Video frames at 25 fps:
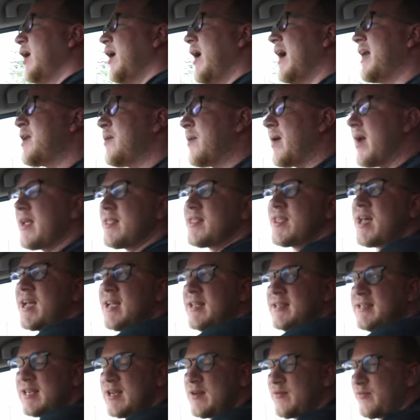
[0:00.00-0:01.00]
Anyway,
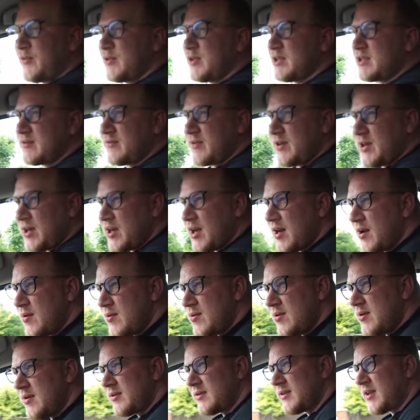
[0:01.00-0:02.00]
that is it for this
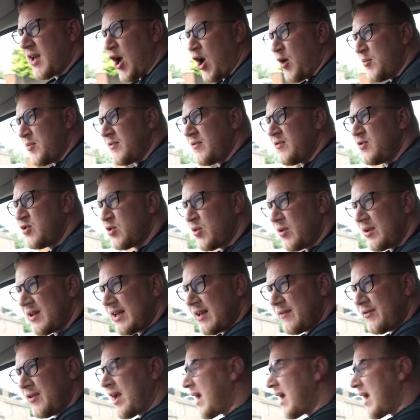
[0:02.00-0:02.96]
video. I hope you've enjoyed it. If